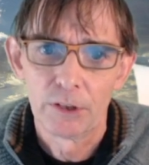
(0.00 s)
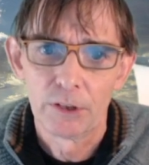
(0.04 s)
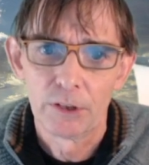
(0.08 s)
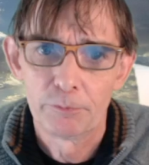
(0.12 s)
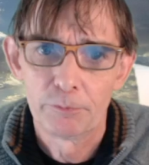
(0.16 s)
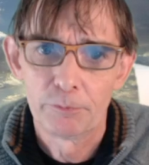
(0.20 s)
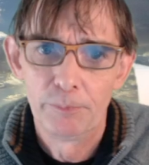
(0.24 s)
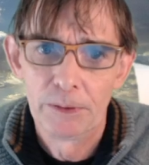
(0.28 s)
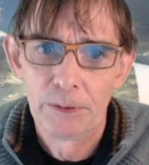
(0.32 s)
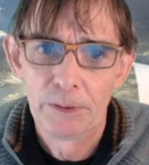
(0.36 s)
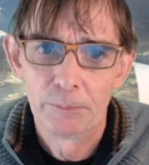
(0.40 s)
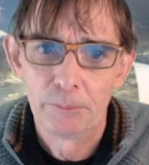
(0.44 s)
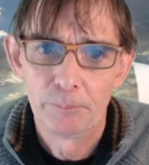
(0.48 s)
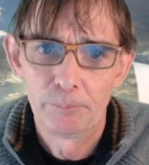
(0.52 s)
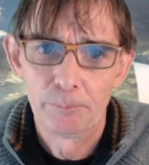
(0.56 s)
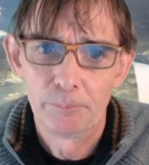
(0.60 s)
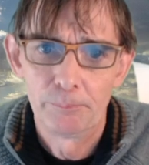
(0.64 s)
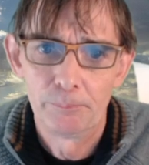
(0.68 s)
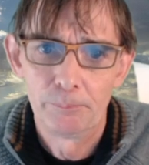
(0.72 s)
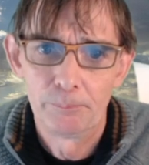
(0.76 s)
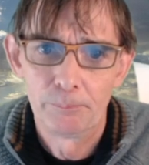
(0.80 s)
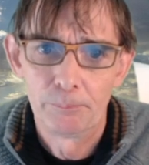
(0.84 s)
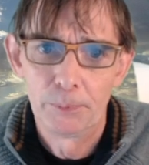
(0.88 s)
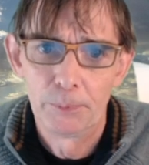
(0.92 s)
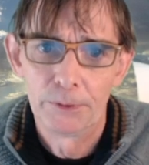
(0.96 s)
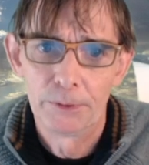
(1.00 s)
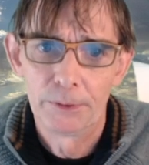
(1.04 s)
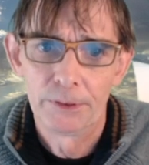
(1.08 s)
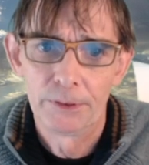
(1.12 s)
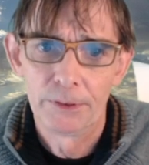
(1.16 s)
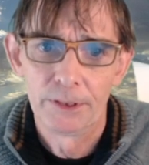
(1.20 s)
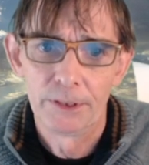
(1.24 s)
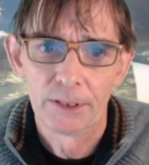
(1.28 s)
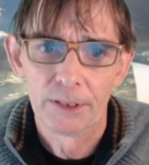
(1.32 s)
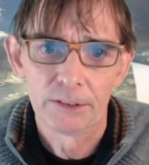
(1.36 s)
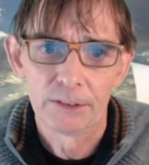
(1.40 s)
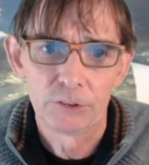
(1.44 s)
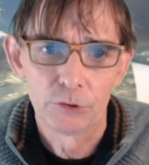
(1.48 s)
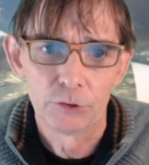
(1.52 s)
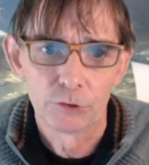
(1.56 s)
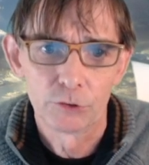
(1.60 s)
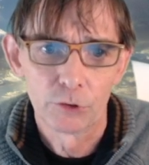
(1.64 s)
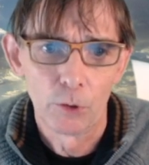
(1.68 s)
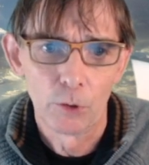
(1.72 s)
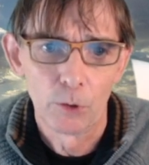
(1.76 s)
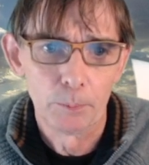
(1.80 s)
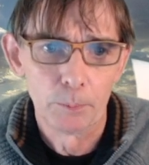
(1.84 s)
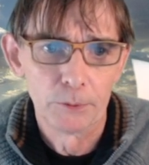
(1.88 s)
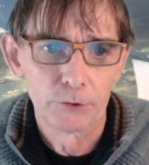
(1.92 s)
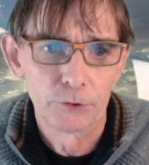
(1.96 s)
have put it here as
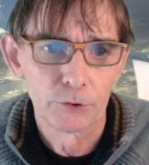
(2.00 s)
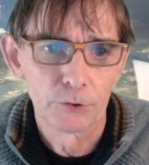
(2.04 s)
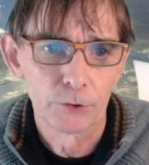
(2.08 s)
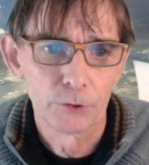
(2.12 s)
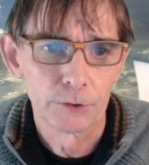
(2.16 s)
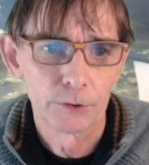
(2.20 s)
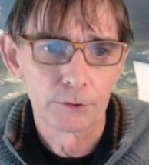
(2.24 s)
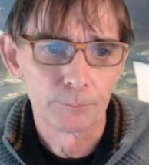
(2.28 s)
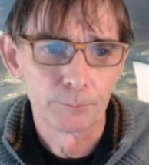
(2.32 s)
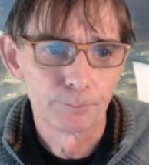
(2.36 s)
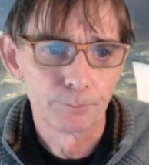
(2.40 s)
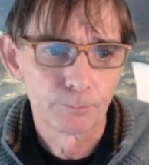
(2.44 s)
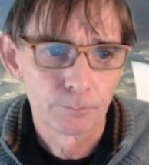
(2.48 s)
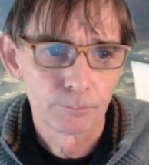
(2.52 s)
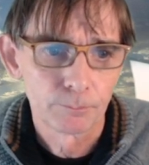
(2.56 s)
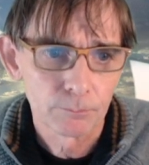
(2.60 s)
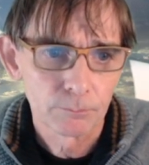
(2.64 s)
just open circuit.